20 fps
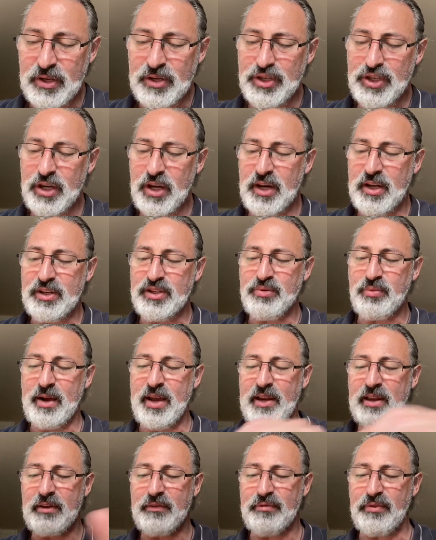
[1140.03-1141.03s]
judge
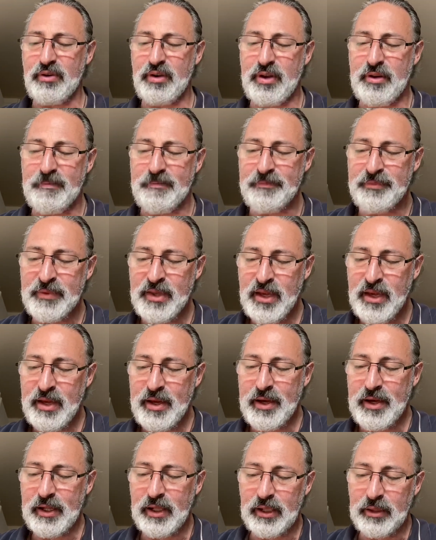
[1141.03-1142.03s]
waiting for him,
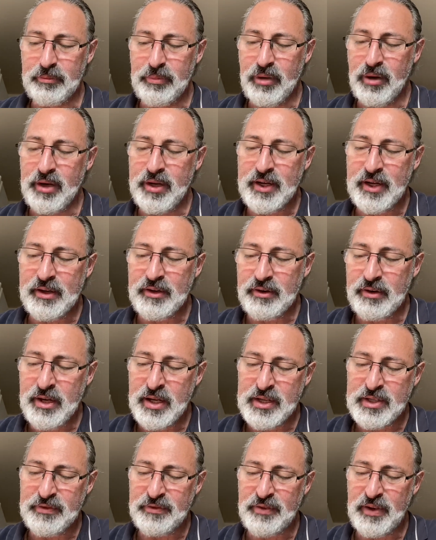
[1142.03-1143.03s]
hell burning under
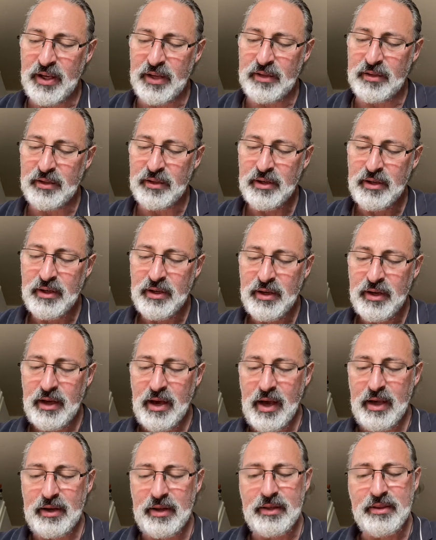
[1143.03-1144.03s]
his feet,
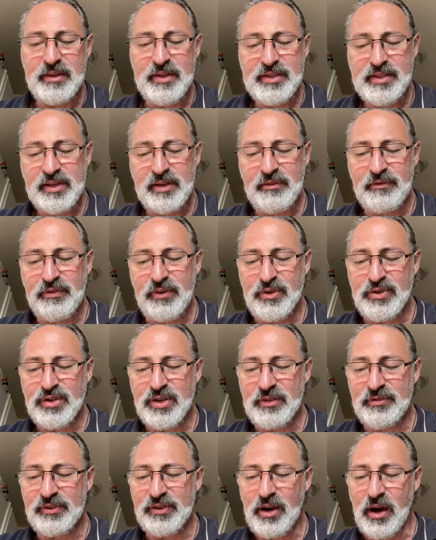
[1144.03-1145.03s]
and in this confusion
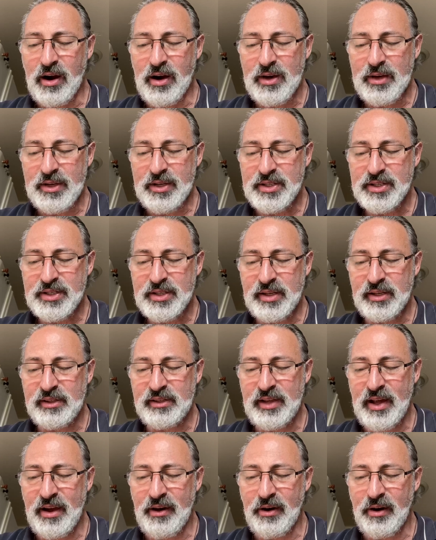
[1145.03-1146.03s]
of darkness and
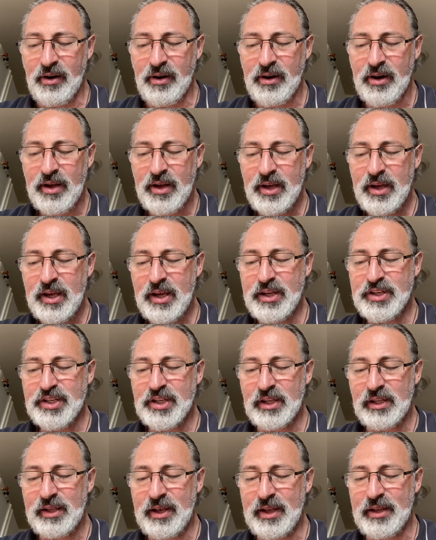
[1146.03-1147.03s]
terror he
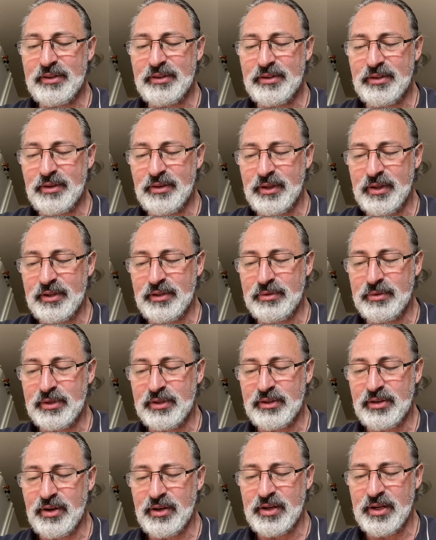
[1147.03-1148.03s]
shall enter into
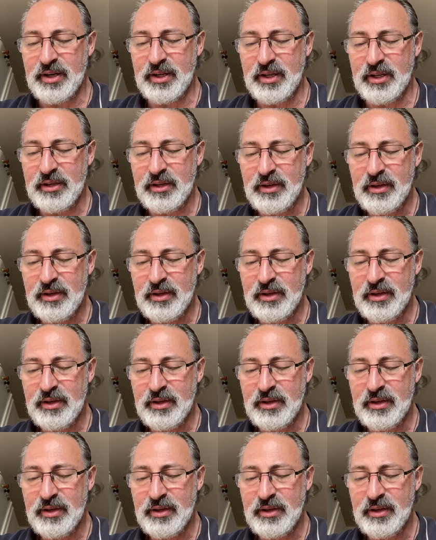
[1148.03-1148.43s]
eternity.